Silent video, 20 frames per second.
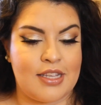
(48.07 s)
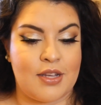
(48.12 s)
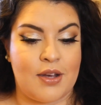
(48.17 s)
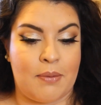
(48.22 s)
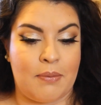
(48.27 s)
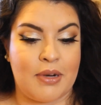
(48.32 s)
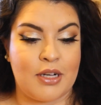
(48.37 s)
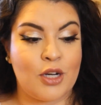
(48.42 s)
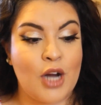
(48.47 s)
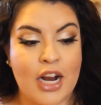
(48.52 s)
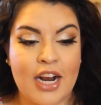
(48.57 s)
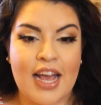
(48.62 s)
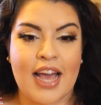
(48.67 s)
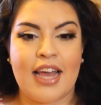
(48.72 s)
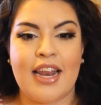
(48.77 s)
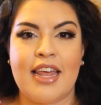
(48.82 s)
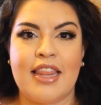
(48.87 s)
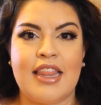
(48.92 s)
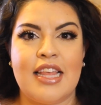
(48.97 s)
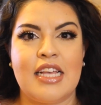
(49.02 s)
So I'm gonna try to
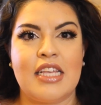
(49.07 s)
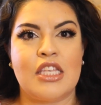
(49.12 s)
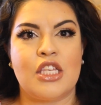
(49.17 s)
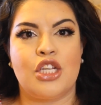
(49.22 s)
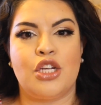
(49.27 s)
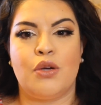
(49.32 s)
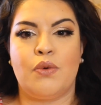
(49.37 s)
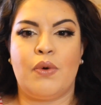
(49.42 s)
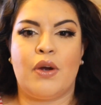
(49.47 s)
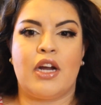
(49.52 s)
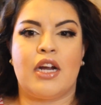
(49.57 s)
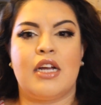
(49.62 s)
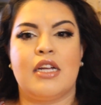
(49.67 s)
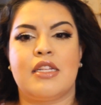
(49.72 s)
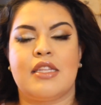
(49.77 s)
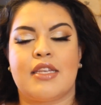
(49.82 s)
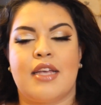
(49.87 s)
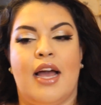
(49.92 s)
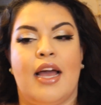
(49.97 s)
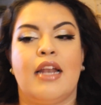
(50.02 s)
edit this to where
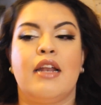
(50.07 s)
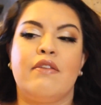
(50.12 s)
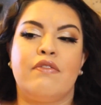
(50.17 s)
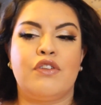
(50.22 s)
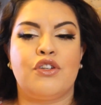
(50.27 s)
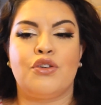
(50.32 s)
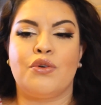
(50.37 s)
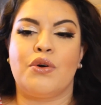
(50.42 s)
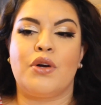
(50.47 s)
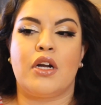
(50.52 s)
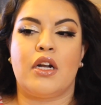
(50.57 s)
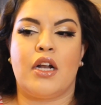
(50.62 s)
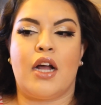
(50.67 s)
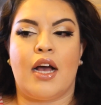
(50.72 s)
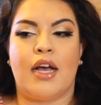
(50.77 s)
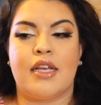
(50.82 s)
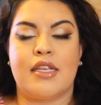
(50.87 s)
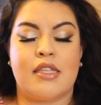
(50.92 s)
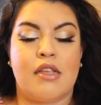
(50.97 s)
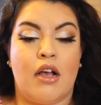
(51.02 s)
it's kind of short,
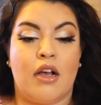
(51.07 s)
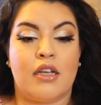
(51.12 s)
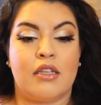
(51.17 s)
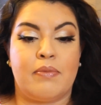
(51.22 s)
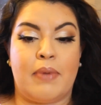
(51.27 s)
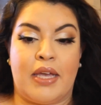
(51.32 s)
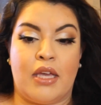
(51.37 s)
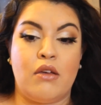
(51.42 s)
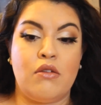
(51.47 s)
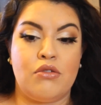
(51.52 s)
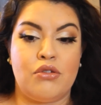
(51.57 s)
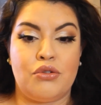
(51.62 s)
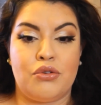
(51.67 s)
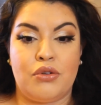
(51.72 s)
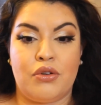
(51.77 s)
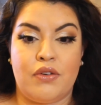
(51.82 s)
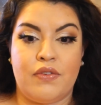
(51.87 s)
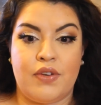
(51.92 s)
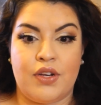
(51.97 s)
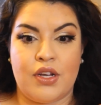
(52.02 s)
not as long as my
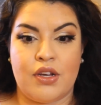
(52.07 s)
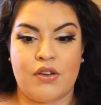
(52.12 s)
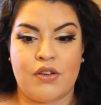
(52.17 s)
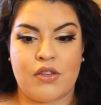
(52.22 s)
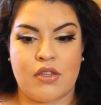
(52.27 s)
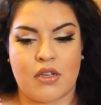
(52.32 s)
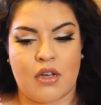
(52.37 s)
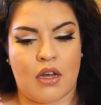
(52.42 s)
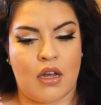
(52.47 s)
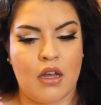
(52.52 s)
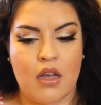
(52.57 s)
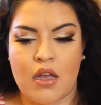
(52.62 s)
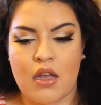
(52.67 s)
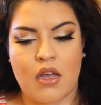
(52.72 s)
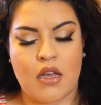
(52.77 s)
usual videos that